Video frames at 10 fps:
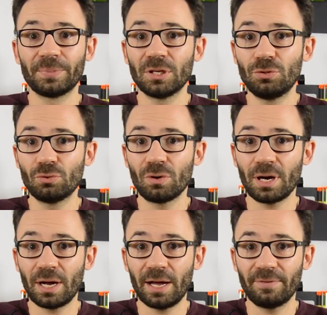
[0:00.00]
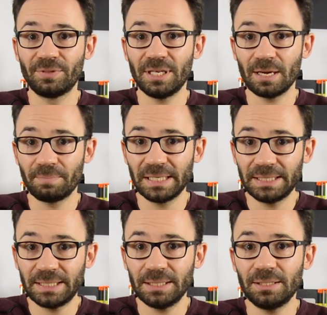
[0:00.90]
you have the
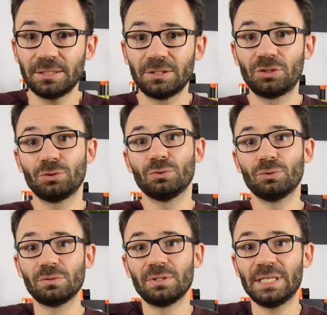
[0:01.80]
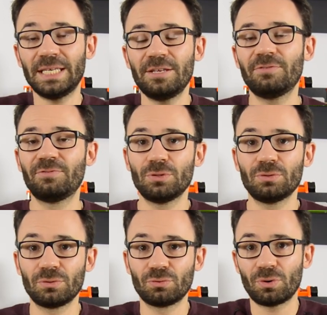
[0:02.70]
ability to leave
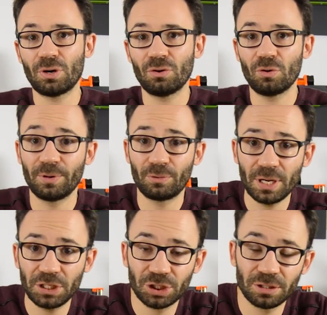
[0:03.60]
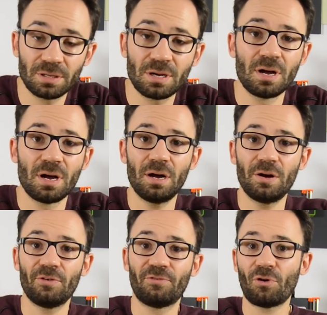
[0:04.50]
your grow operation
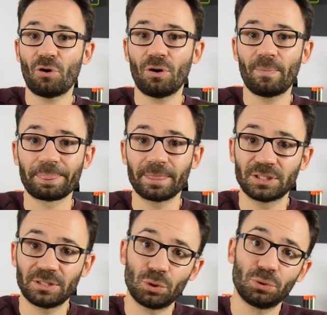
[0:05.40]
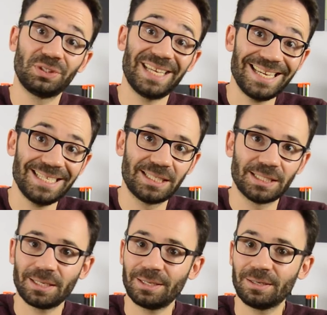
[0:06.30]
for several
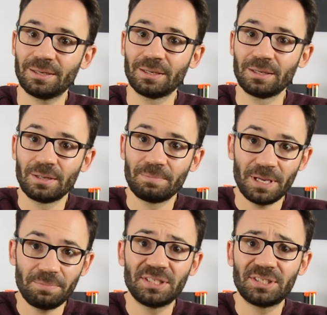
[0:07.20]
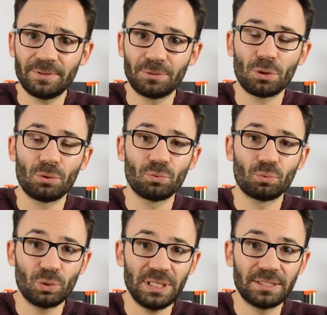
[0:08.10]
days and maybe several
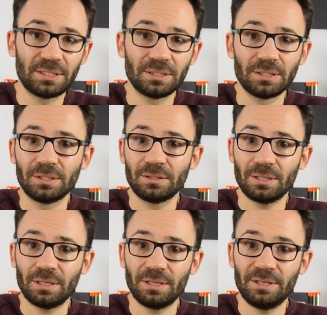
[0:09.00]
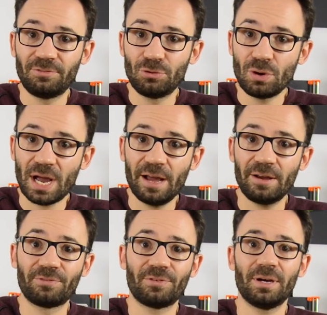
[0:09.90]
weeks if you
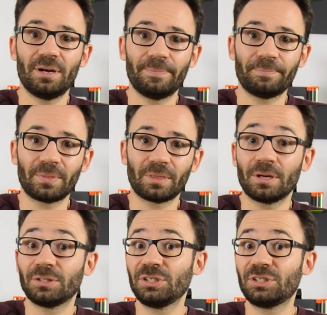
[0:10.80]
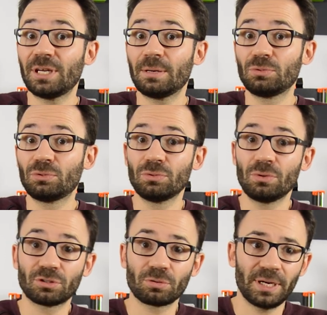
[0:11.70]
have a system
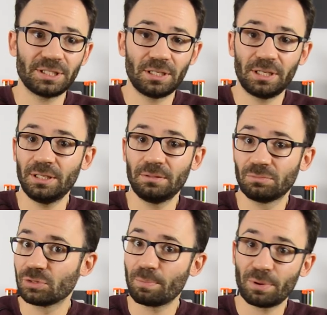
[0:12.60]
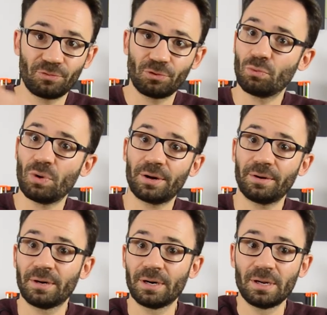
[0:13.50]
to automatically top off your
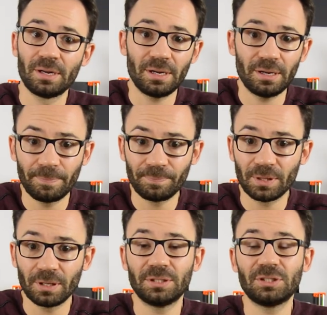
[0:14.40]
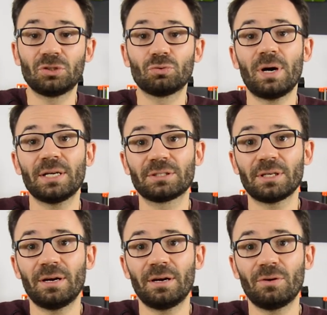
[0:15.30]
water. This is what
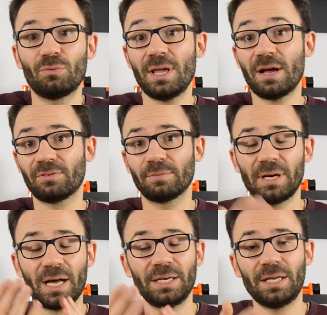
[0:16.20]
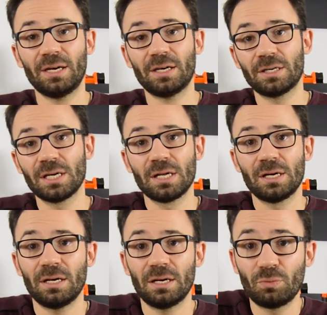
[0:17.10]
we have applied here,
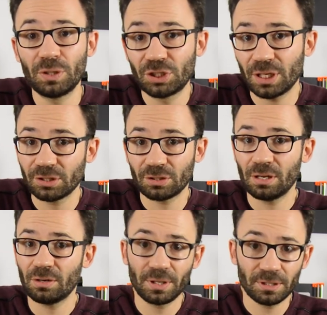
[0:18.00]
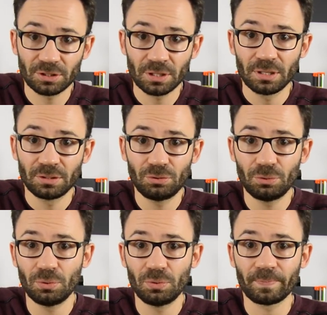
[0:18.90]
which has allowed us
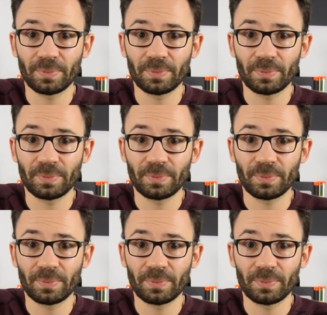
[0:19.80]
to